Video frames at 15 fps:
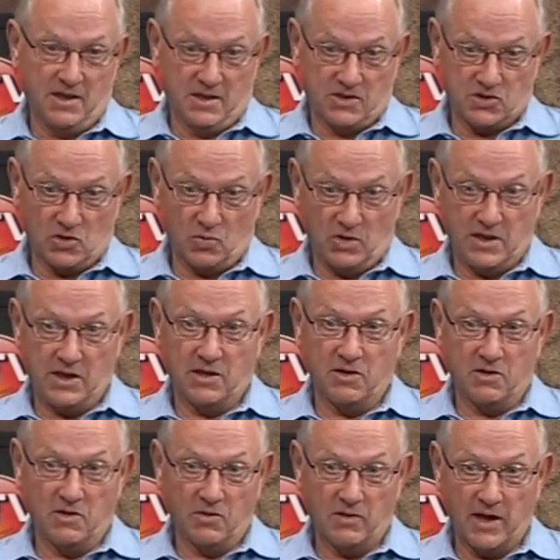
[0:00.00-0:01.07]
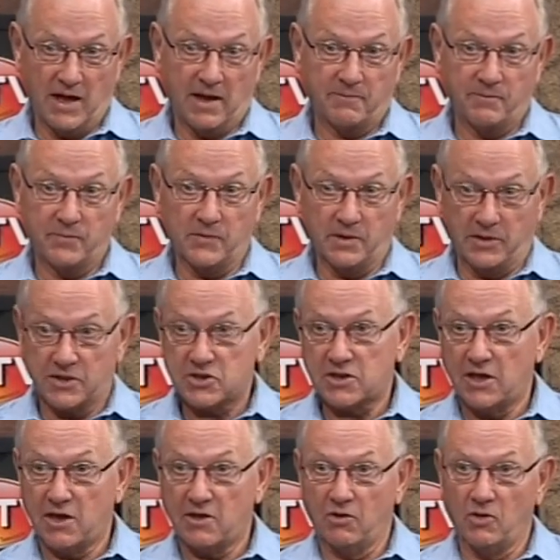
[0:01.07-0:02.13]
So we need to know that. Let's
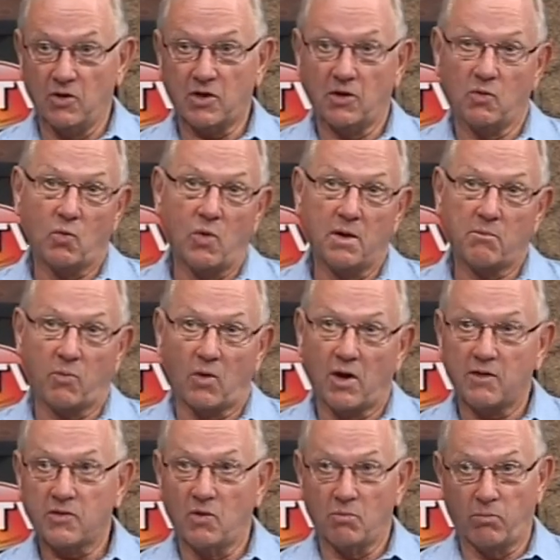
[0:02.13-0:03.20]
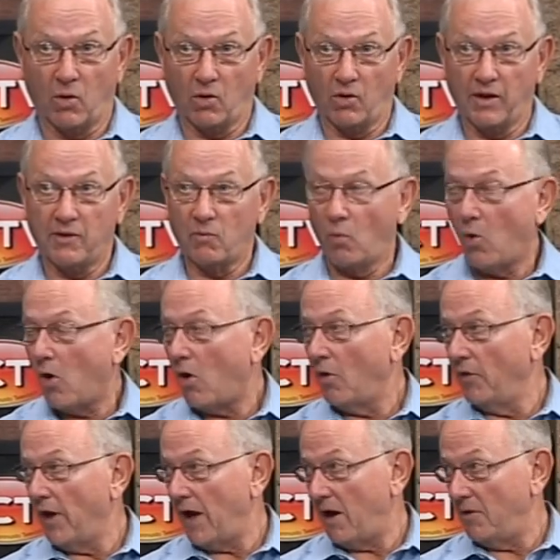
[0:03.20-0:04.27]
take a look at what brought the Berlin
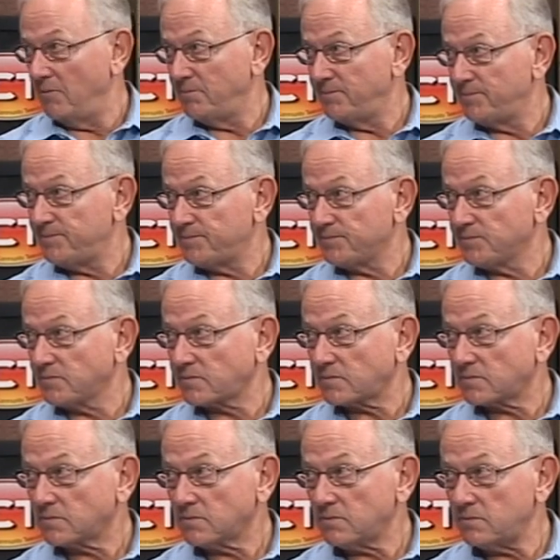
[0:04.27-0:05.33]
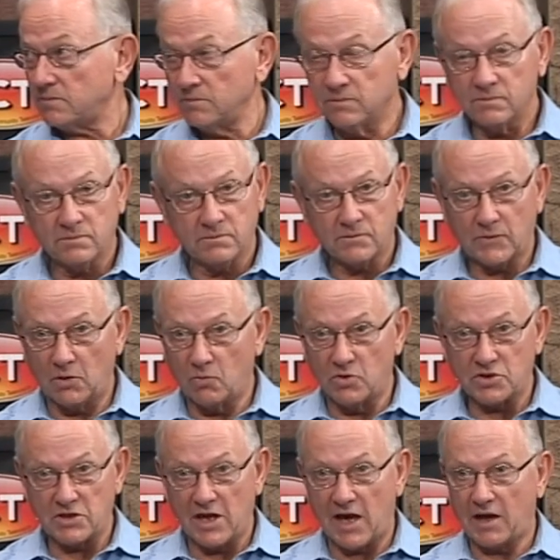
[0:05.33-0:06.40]
Wall down. It
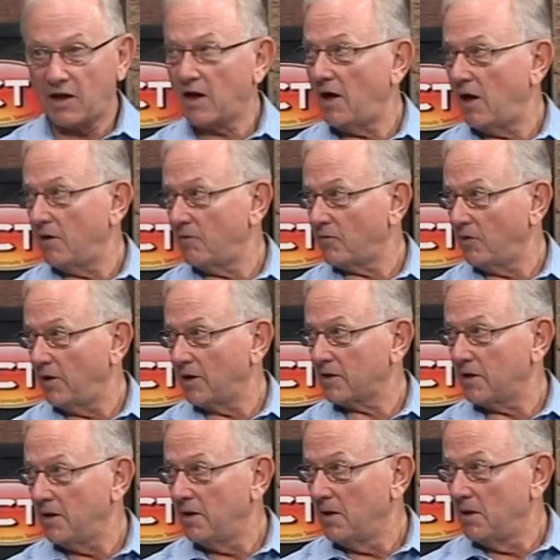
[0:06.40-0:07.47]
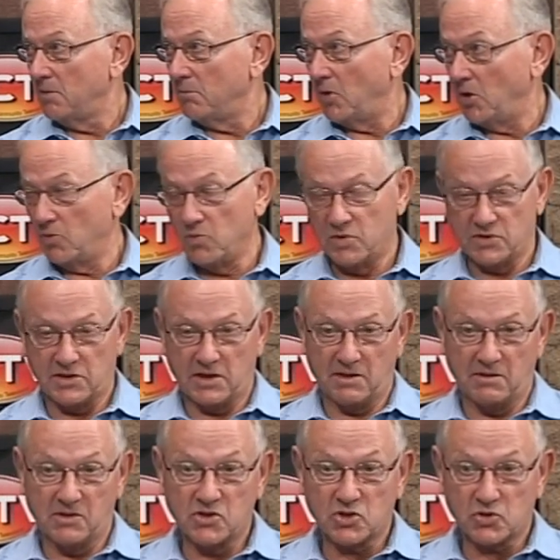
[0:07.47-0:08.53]
was not a conflict, but it was
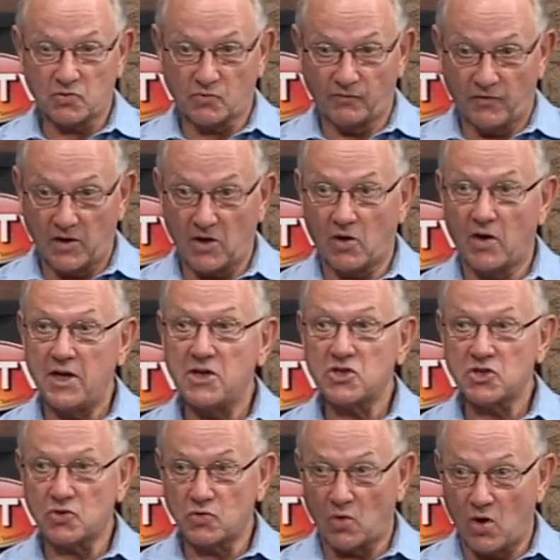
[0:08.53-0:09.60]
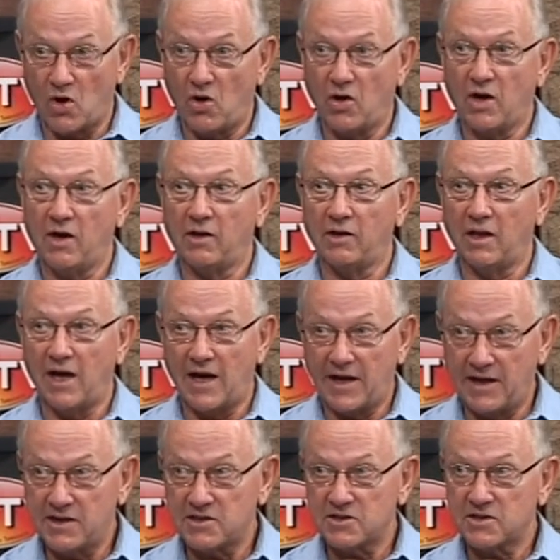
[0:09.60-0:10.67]
a very strong
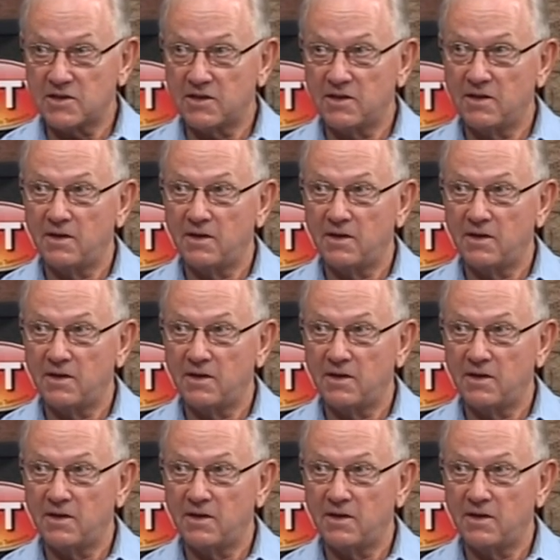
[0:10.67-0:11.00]
alliance.